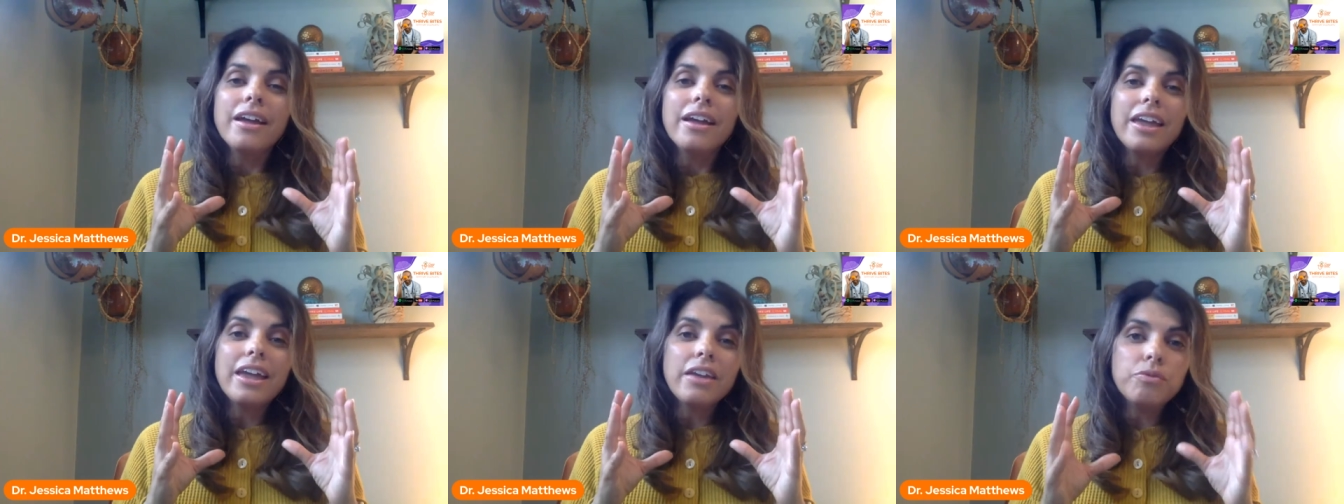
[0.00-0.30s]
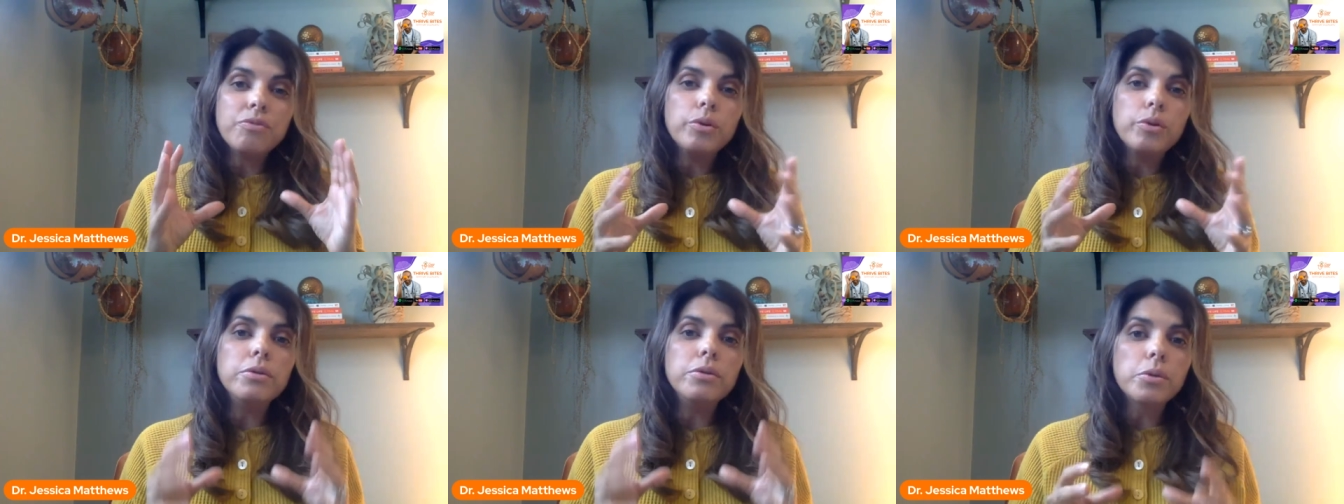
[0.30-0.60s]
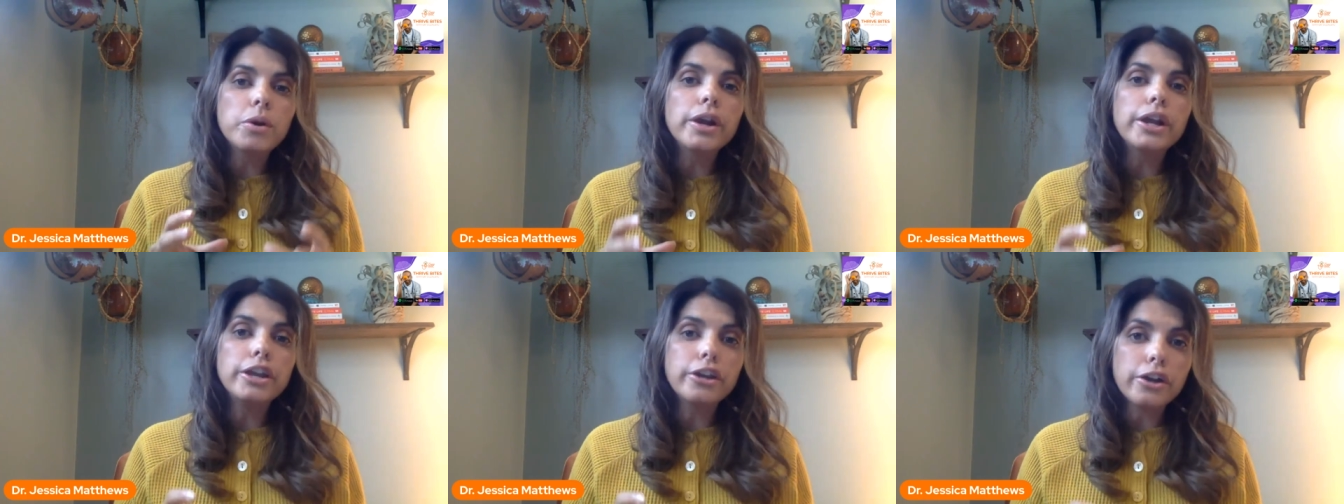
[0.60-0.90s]
if we
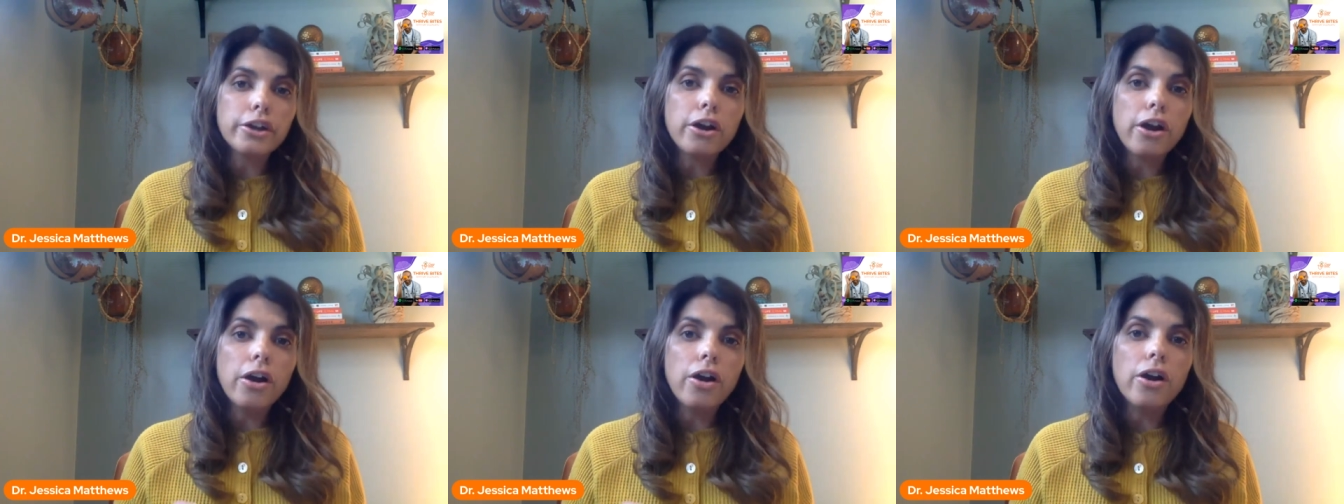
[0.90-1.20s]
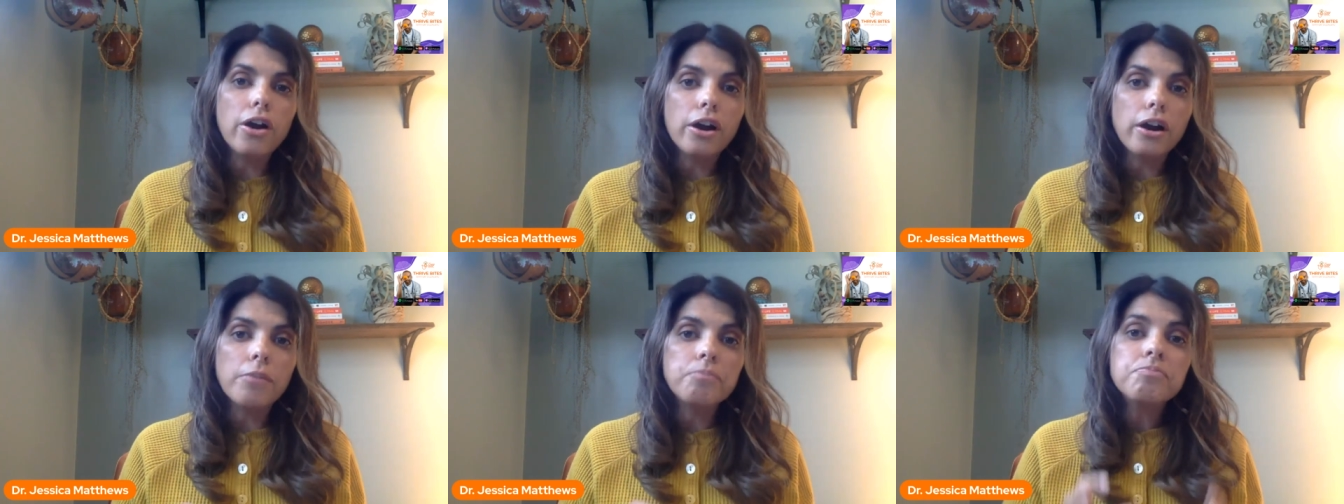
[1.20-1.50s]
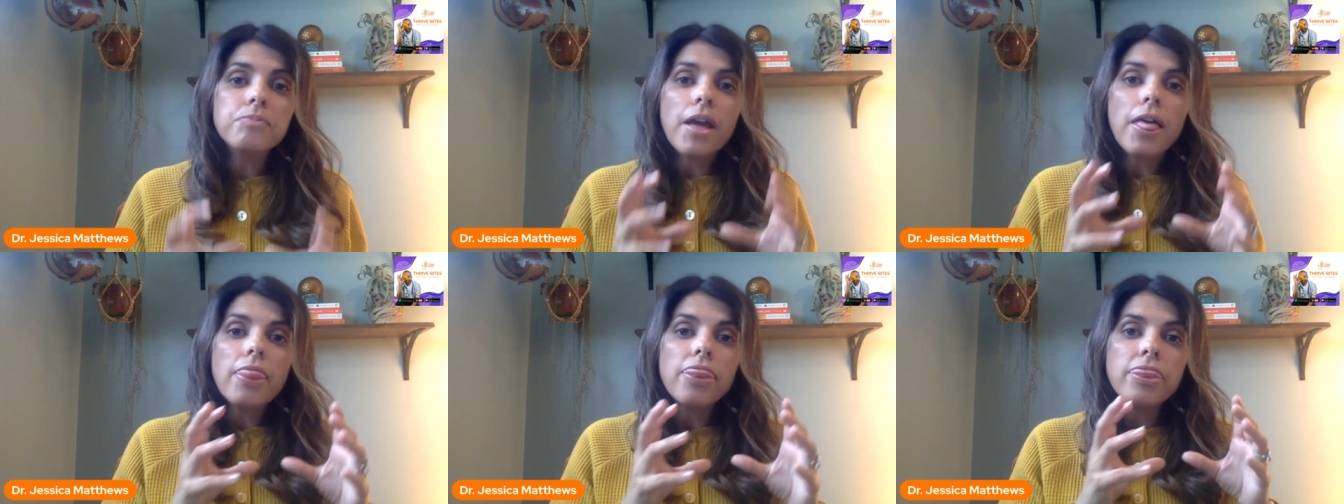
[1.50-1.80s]
were in a car,
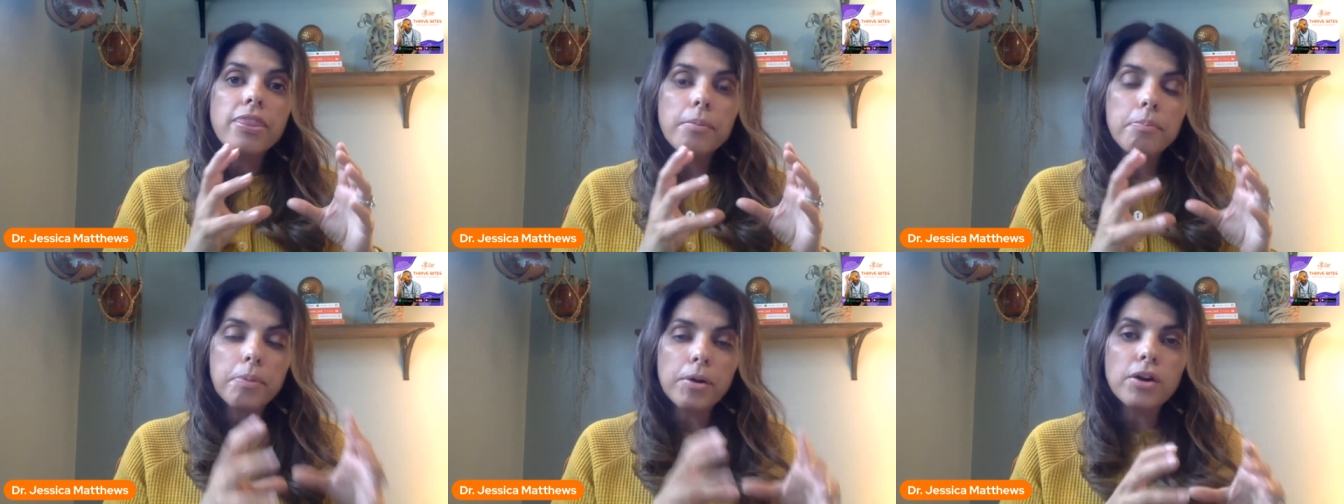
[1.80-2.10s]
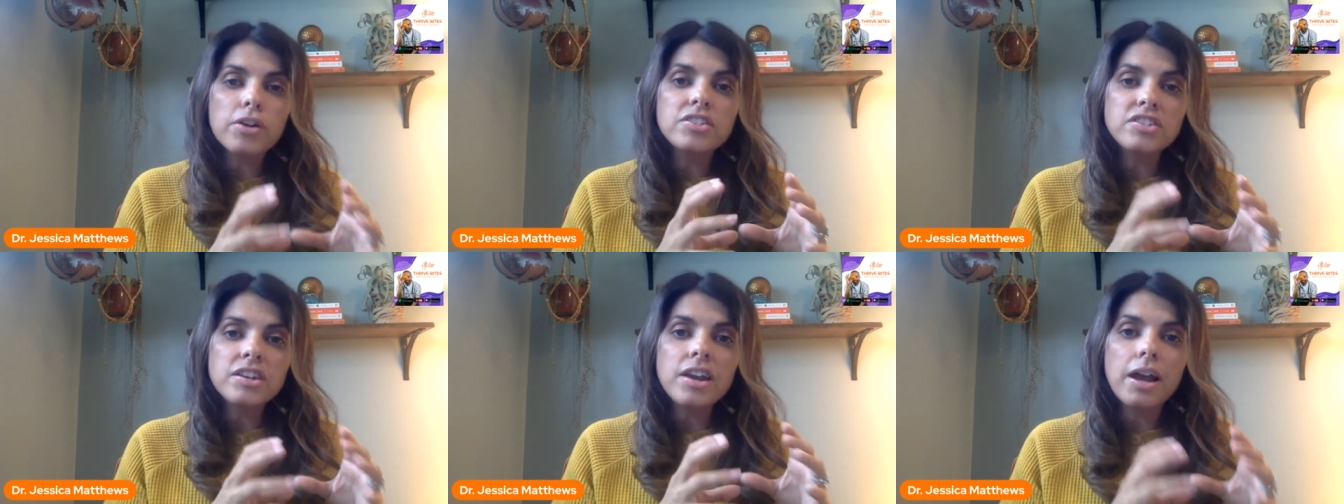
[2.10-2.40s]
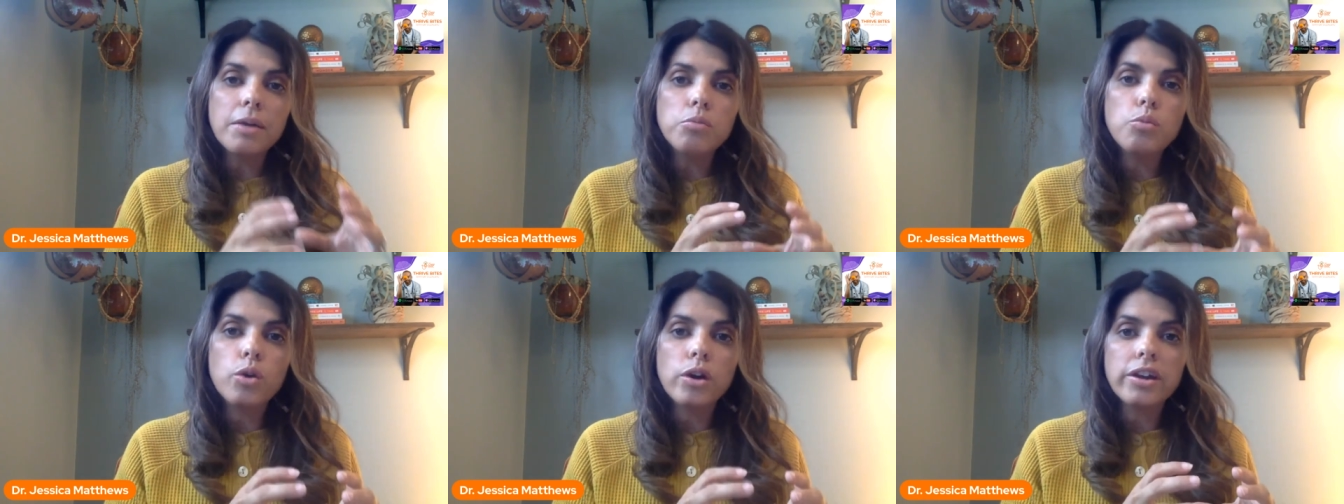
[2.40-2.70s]
the person
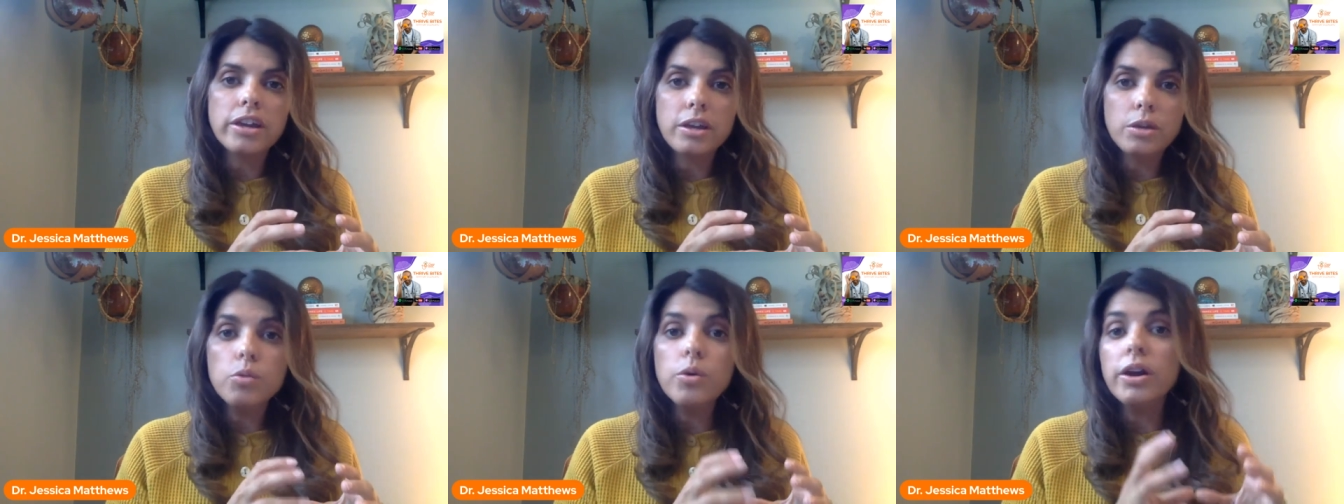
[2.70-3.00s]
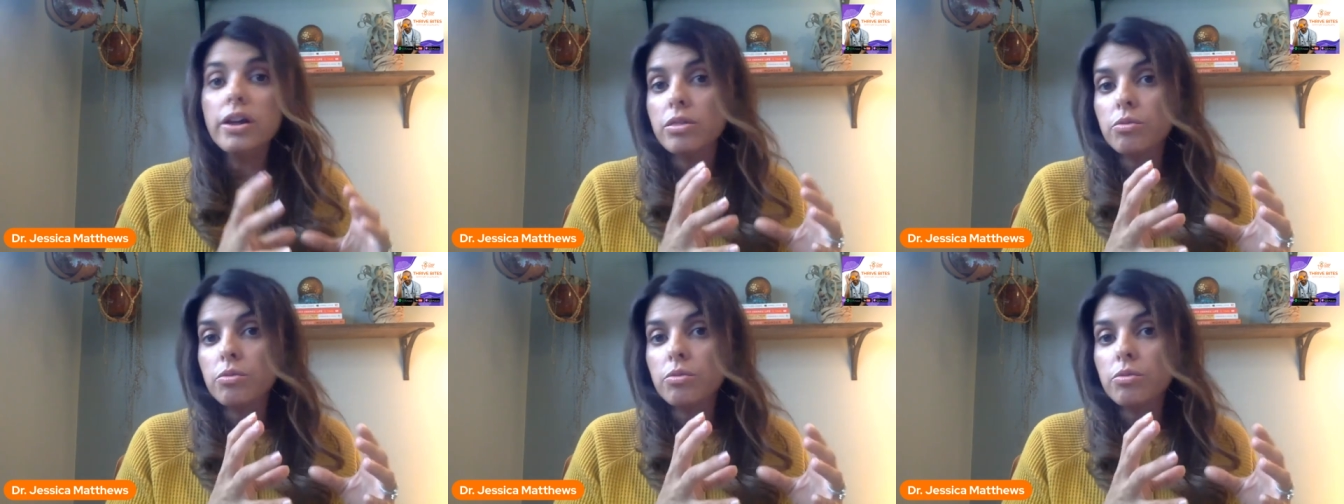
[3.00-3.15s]
I'm working with,